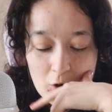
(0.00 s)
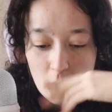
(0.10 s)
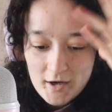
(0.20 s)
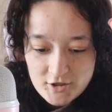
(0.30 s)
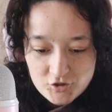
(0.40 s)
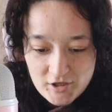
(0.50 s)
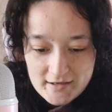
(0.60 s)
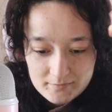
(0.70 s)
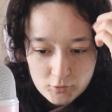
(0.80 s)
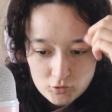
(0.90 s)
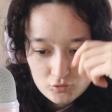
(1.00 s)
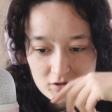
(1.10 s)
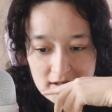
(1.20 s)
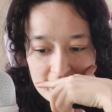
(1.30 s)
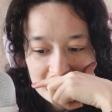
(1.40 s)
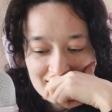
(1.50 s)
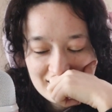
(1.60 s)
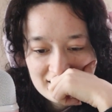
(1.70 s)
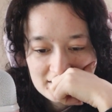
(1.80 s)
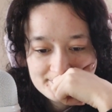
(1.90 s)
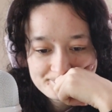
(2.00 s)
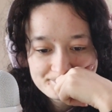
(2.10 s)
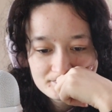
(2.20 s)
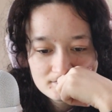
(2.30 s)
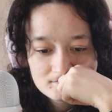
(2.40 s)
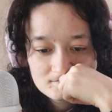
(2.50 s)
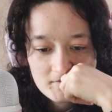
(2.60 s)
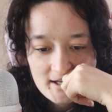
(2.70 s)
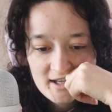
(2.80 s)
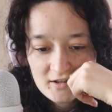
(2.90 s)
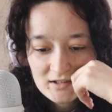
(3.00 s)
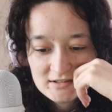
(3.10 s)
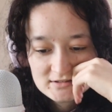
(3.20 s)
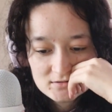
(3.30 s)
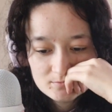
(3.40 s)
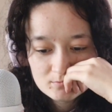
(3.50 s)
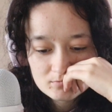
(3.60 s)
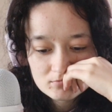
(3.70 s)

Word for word: What are you saying, Bruce? I can listen. I cannot listen.